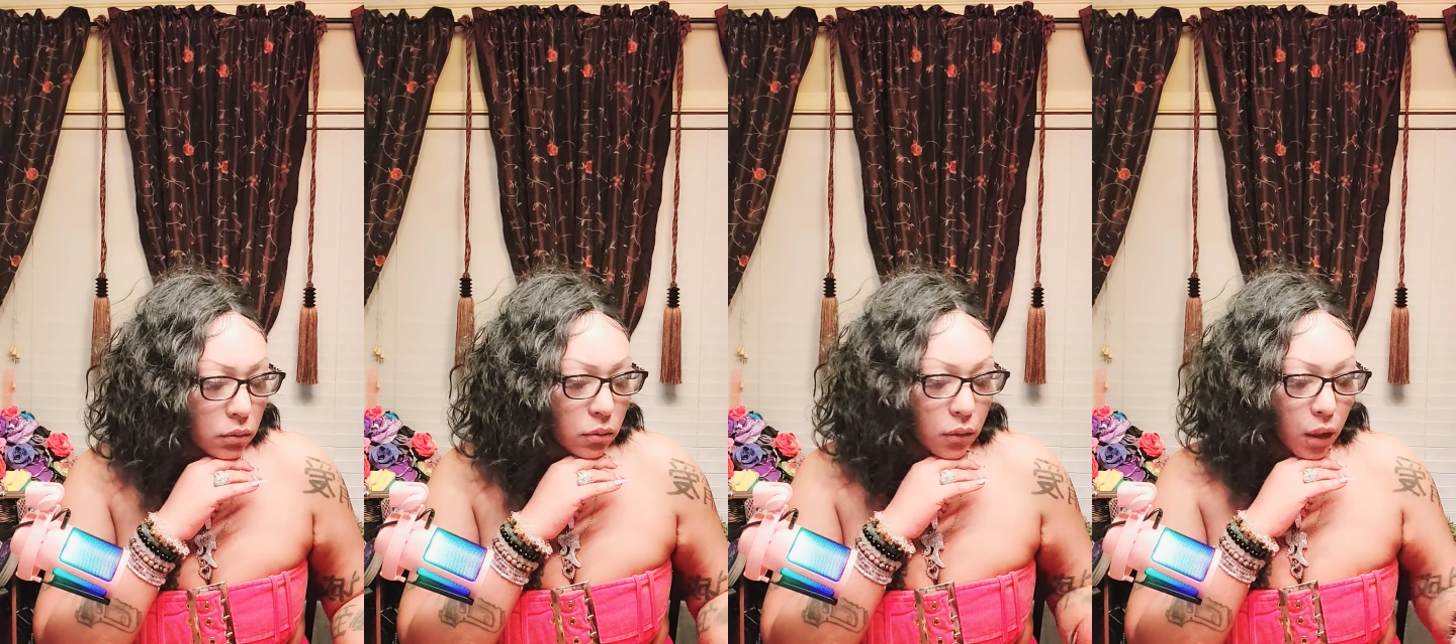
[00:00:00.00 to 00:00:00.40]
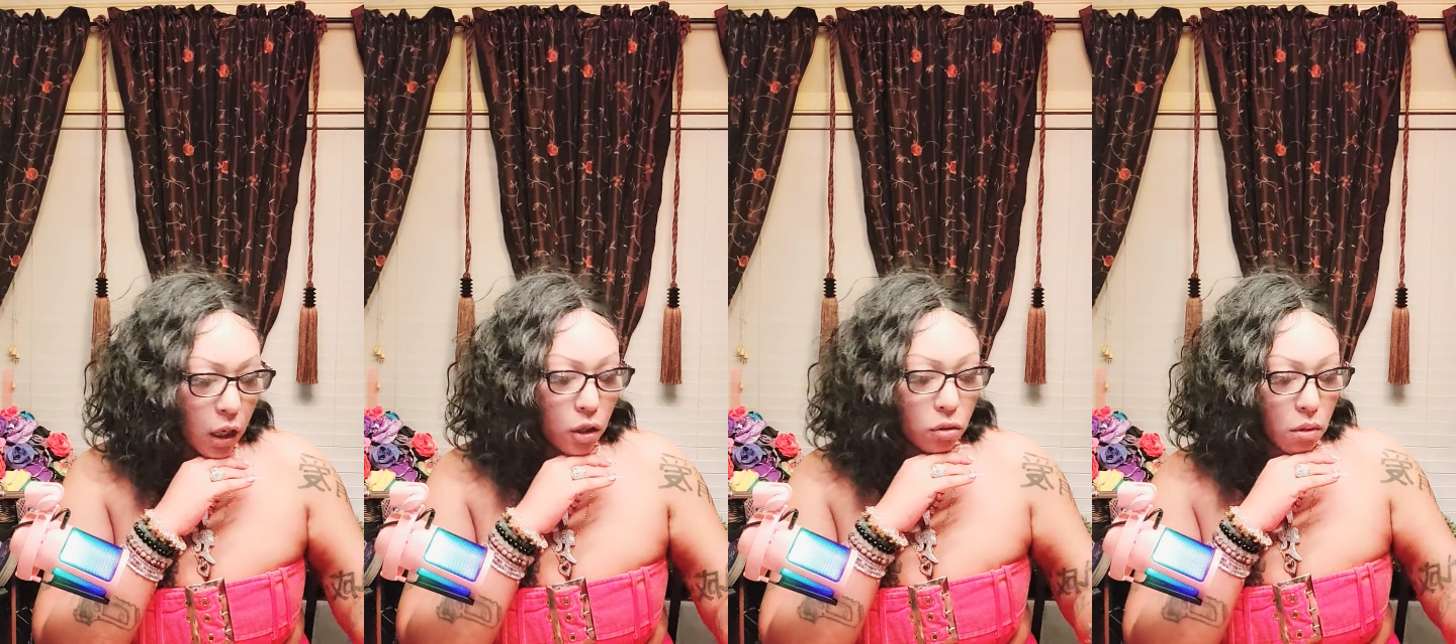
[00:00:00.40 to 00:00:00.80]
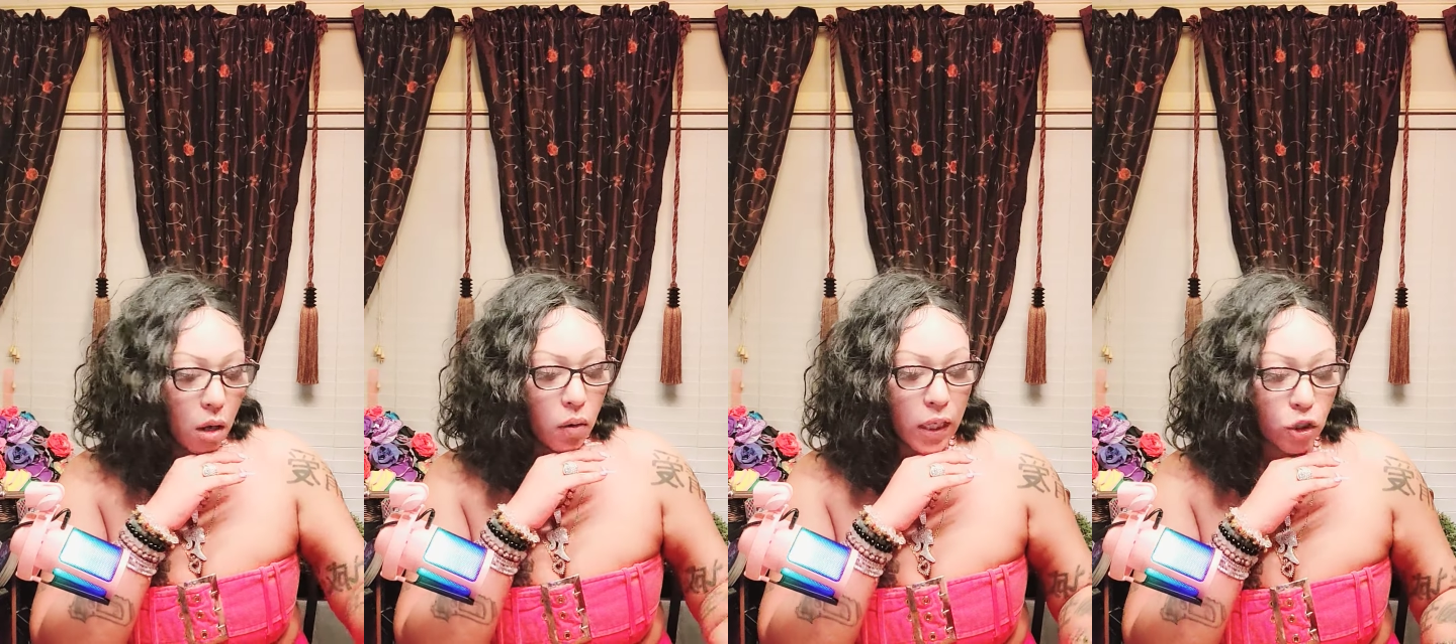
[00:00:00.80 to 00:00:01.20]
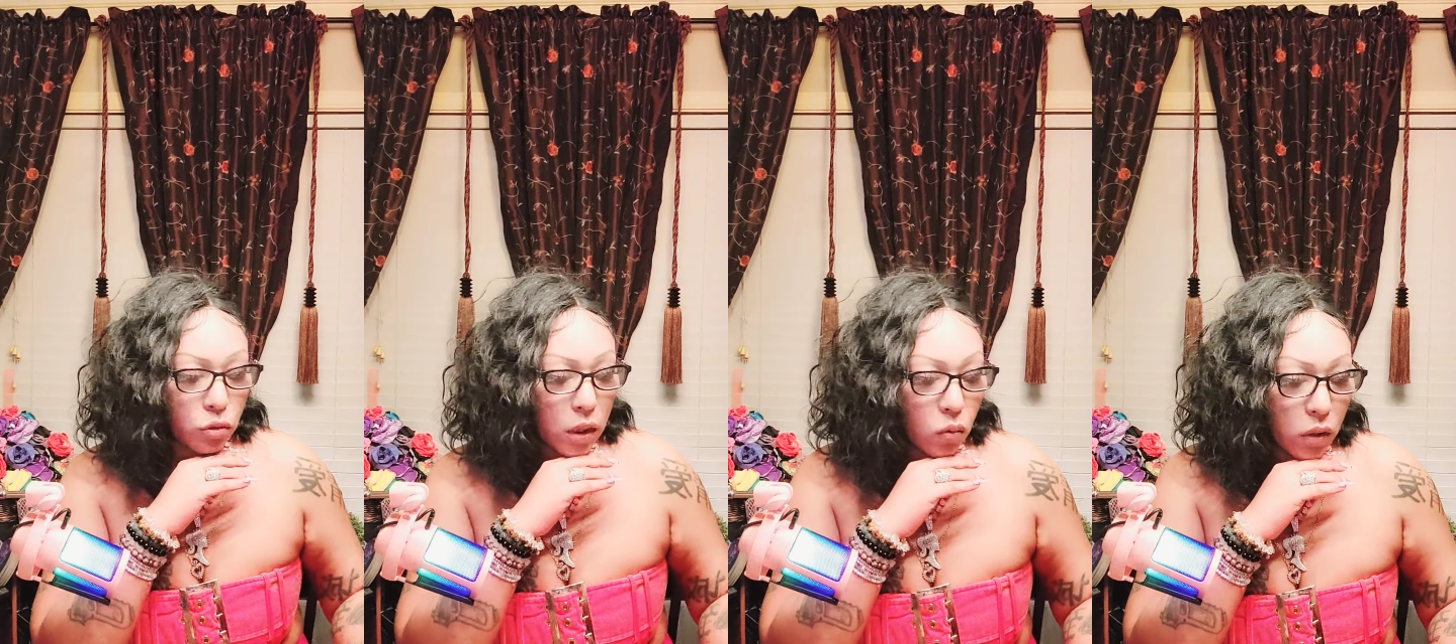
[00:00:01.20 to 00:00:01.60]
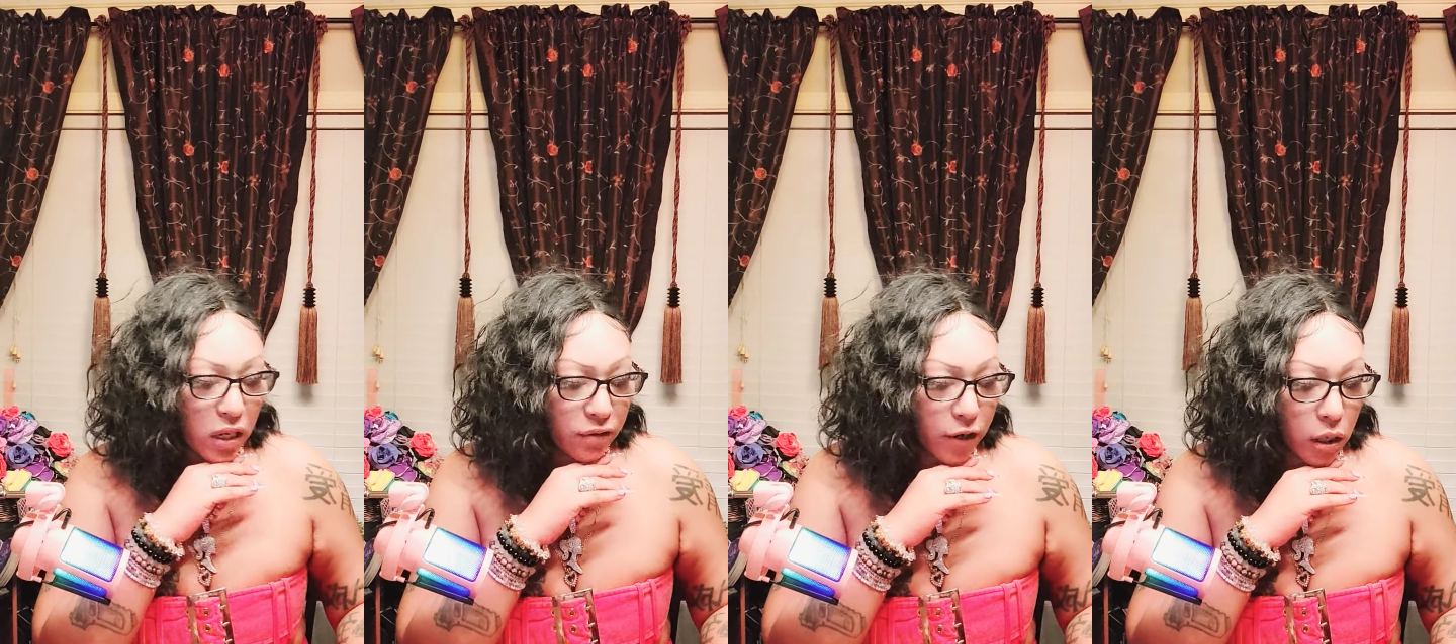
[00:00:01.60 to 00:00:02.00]
There you go, unless you're dealing with
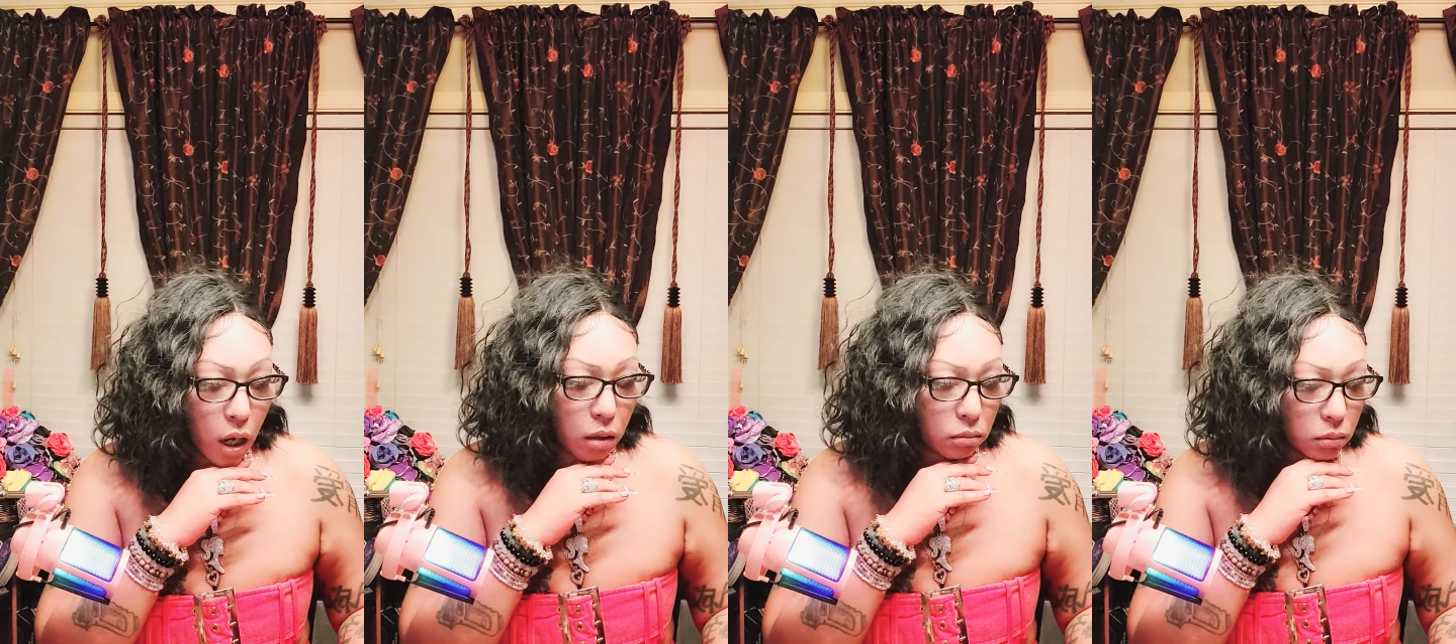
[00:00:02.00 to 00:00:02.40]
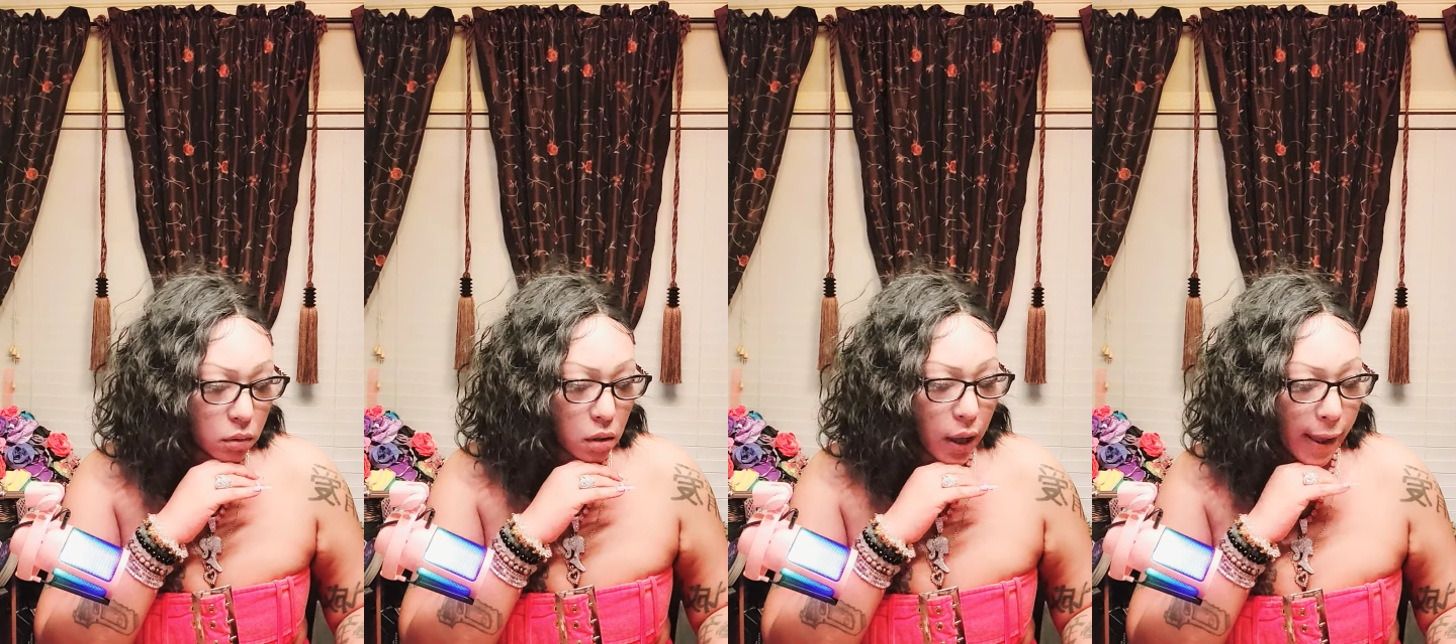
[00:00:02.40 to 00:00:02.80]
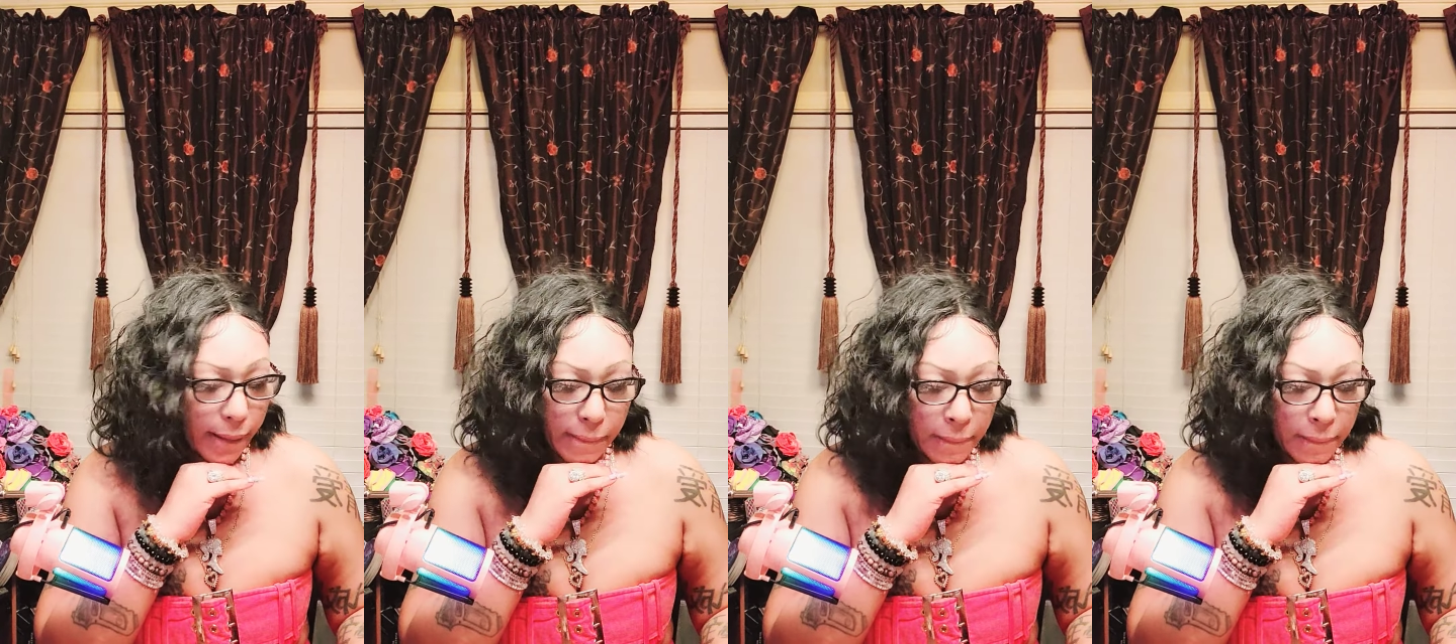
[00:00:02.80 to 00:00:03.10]
another Virgo, okay?